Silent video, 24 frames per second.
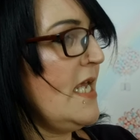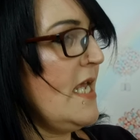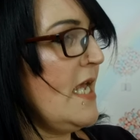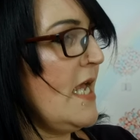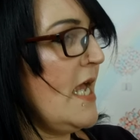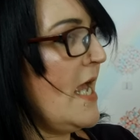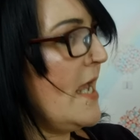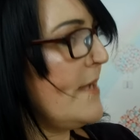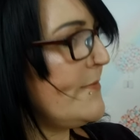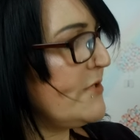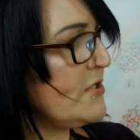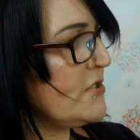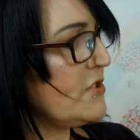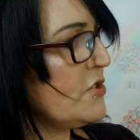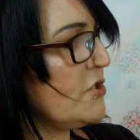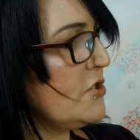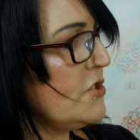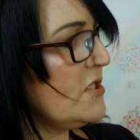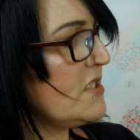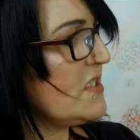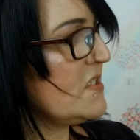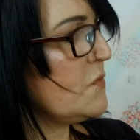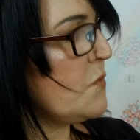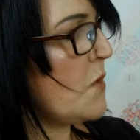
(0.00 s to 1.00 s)
I'm just
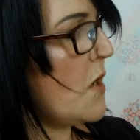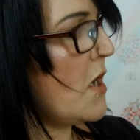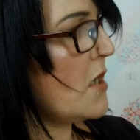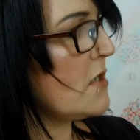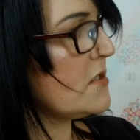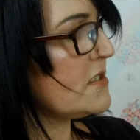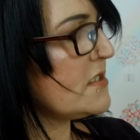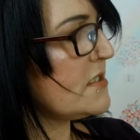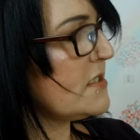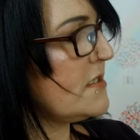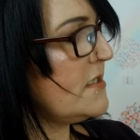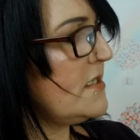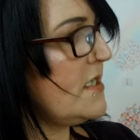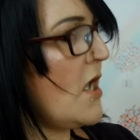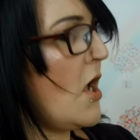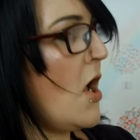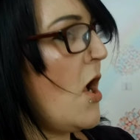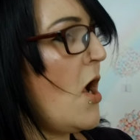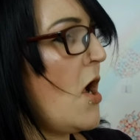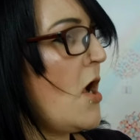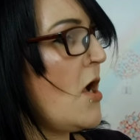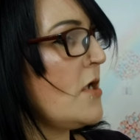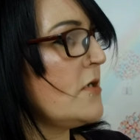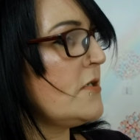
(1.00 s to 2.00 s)
gonna swatch the
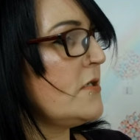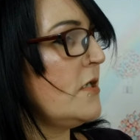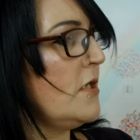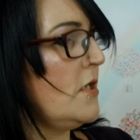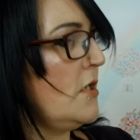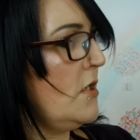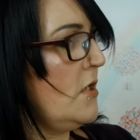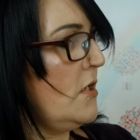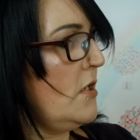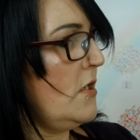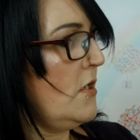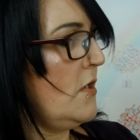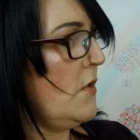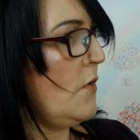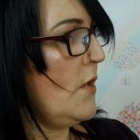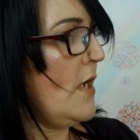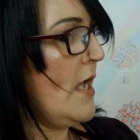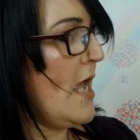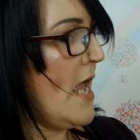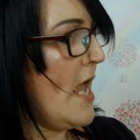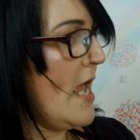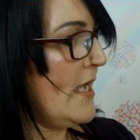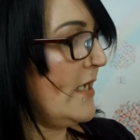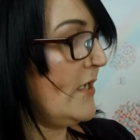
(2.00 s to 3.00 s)
odd
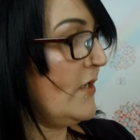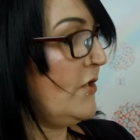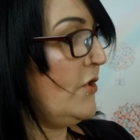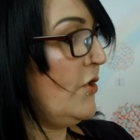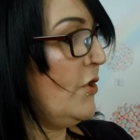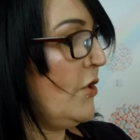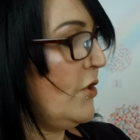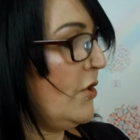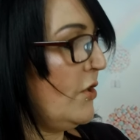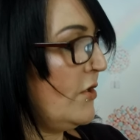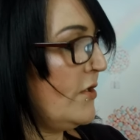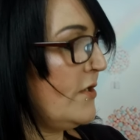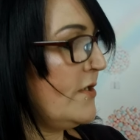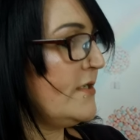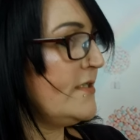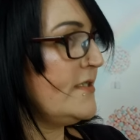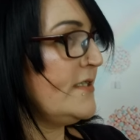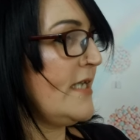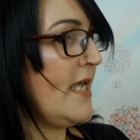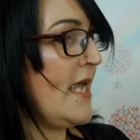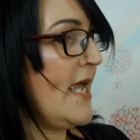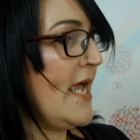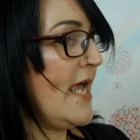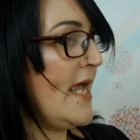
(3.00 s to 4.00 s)

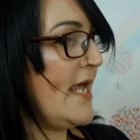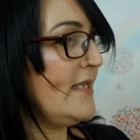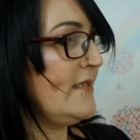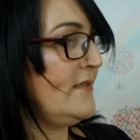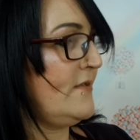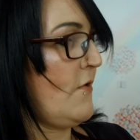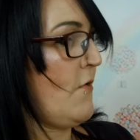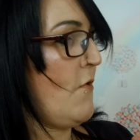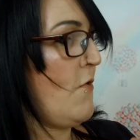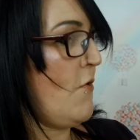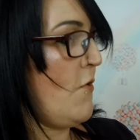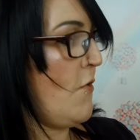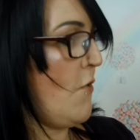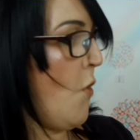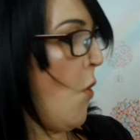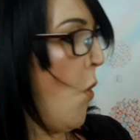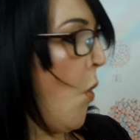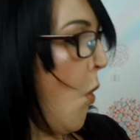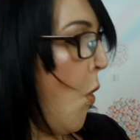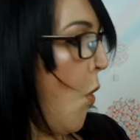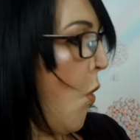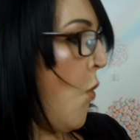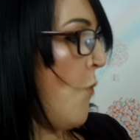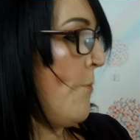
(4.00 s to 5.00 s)
colors, and
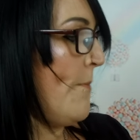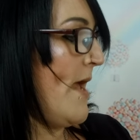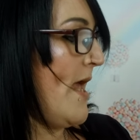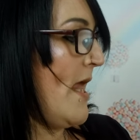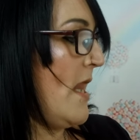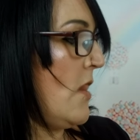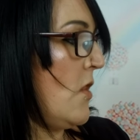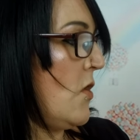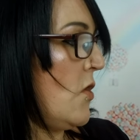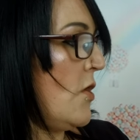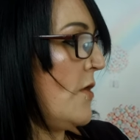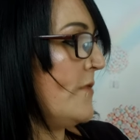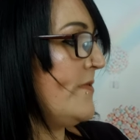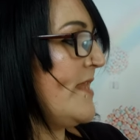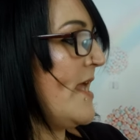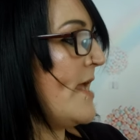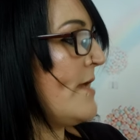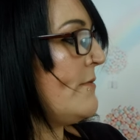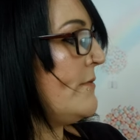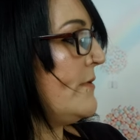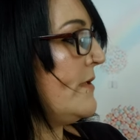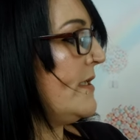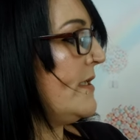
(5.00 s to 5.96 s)
oh my Lord. Now,